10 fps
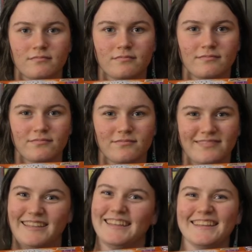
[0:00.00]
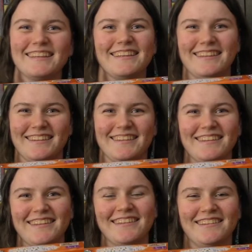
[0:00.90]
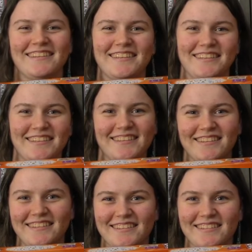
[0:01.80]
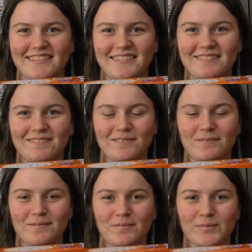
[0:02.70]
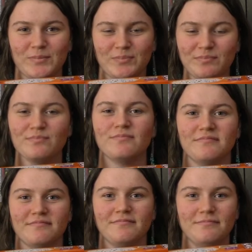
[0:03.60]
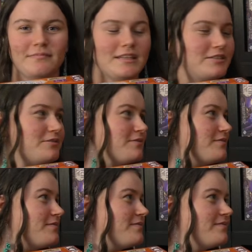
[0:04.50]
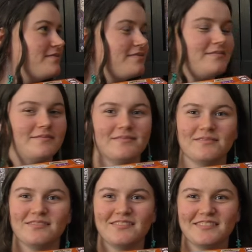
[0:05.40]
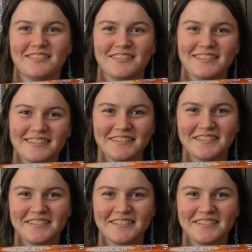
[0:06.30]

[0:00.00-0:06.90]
This person isn't speaking.